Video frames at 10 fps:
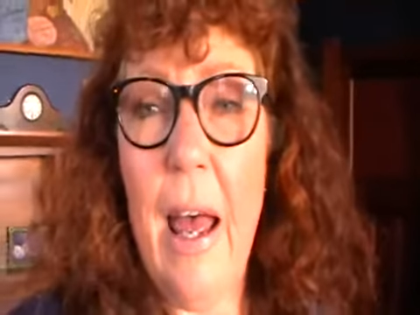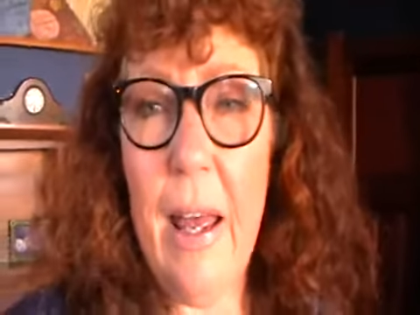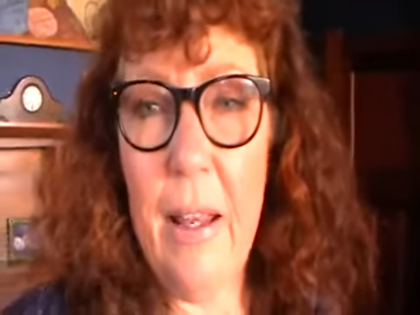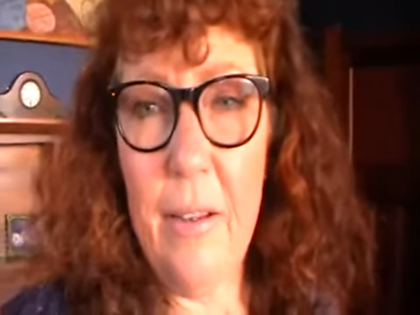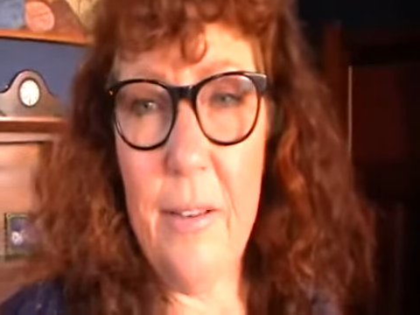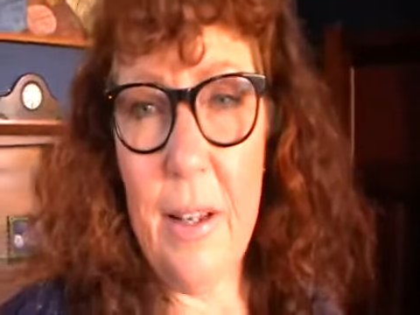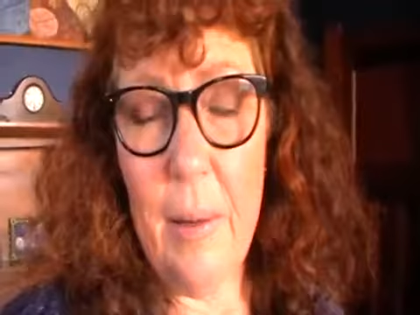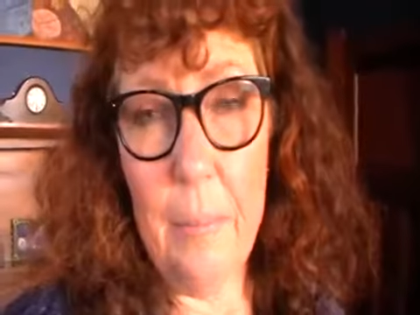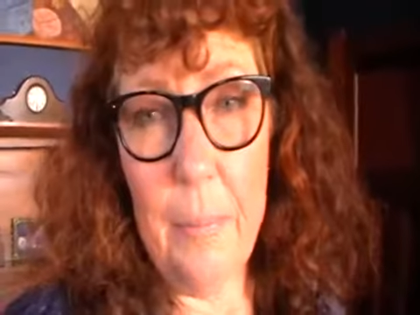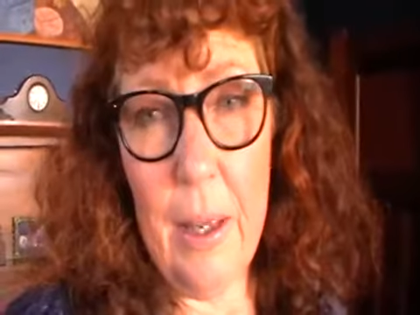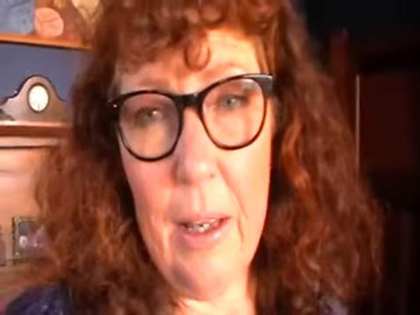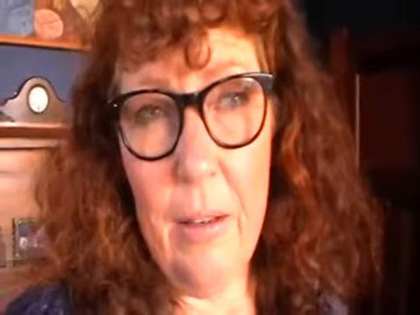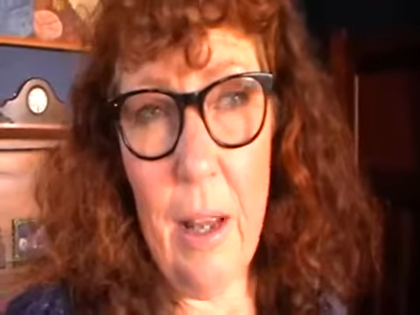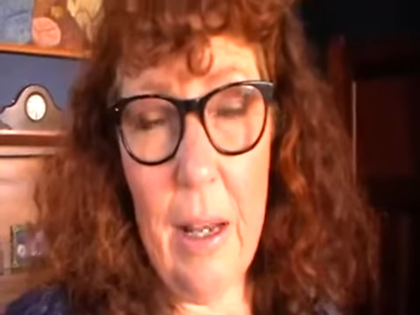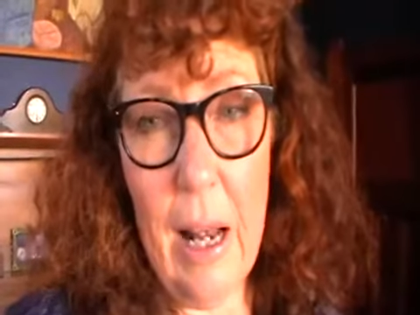and
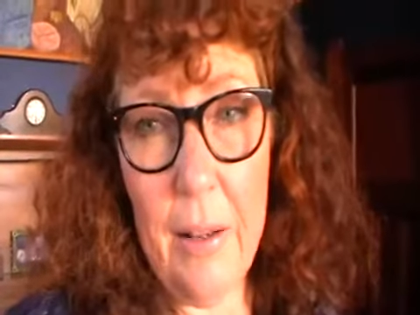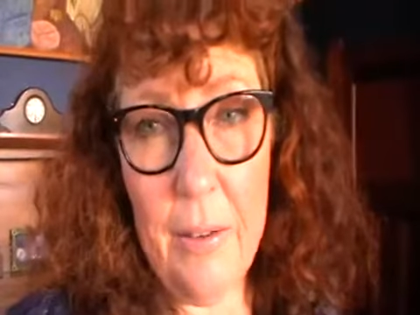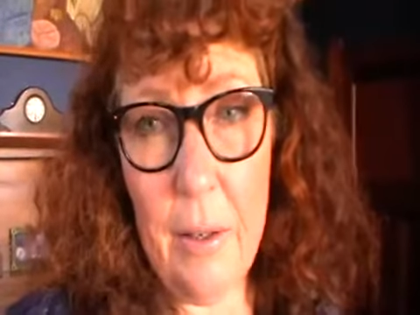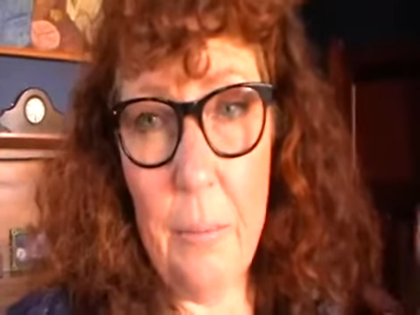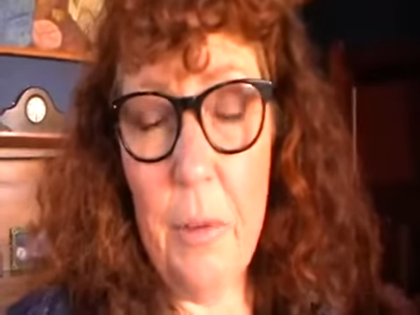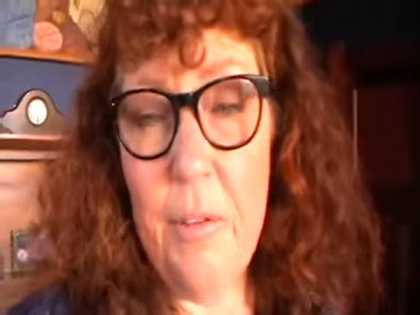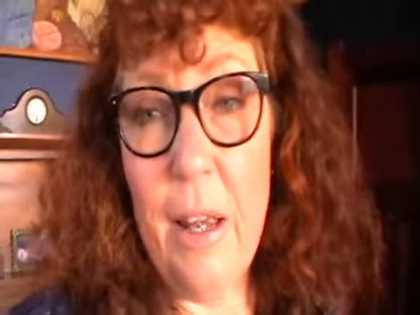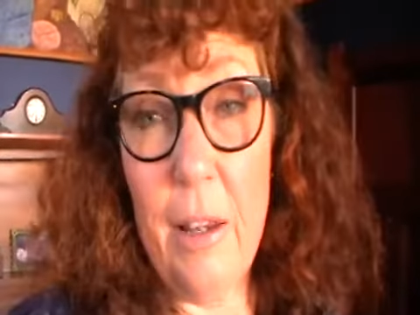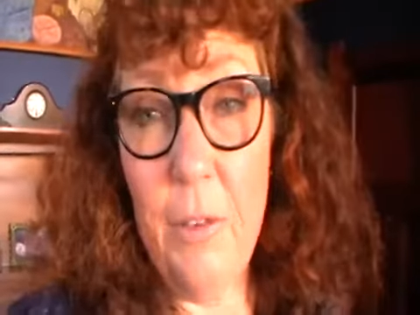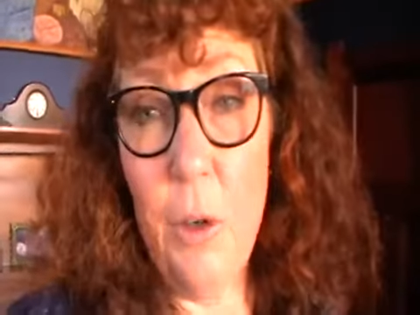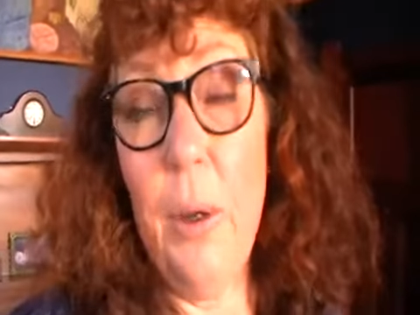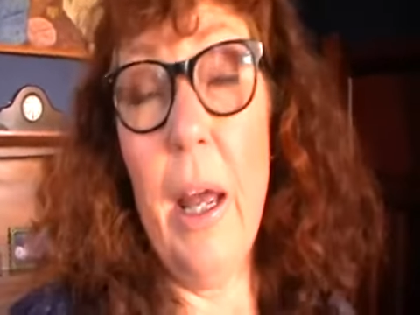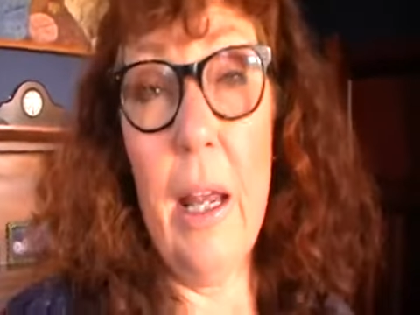ask him to save you,